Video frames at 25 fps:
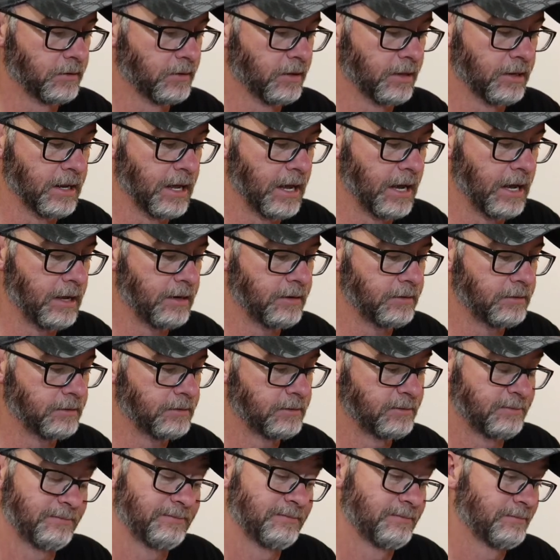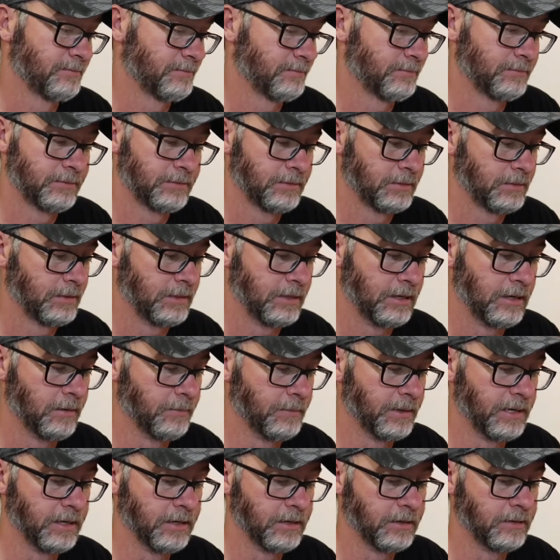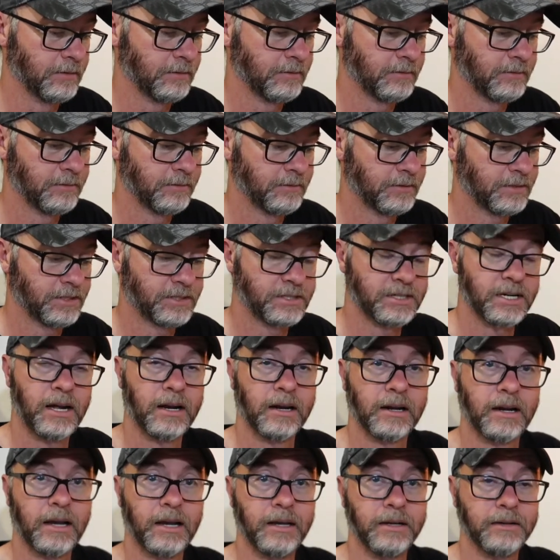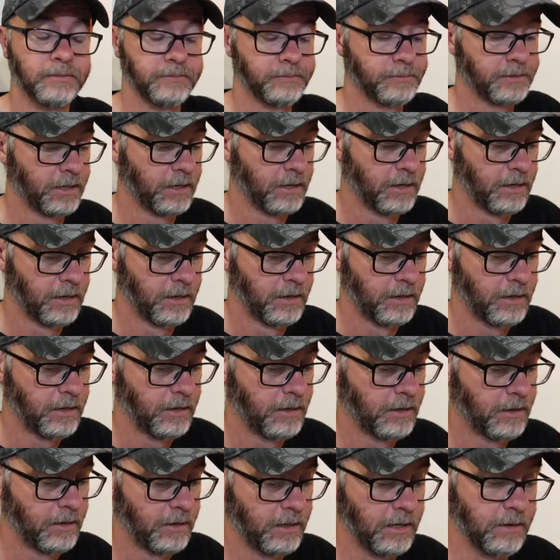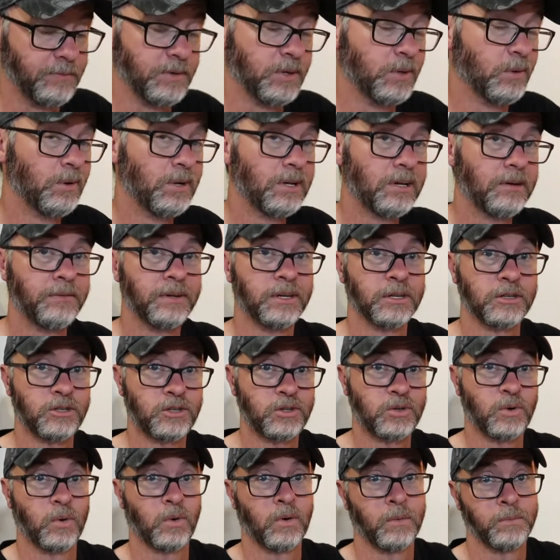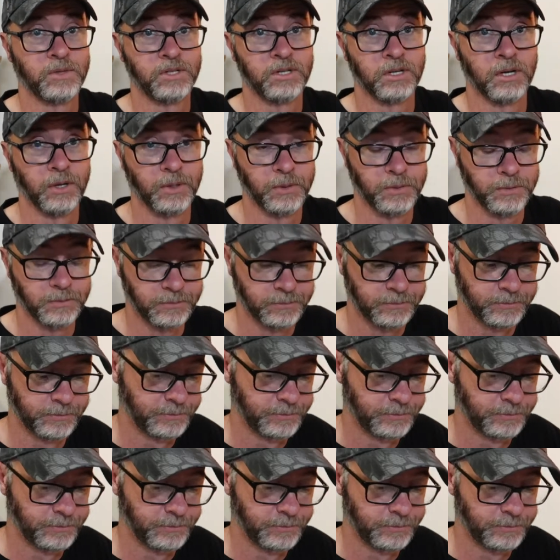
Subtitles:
than that, I mean, it's a solid 8. If you live in a storm zone,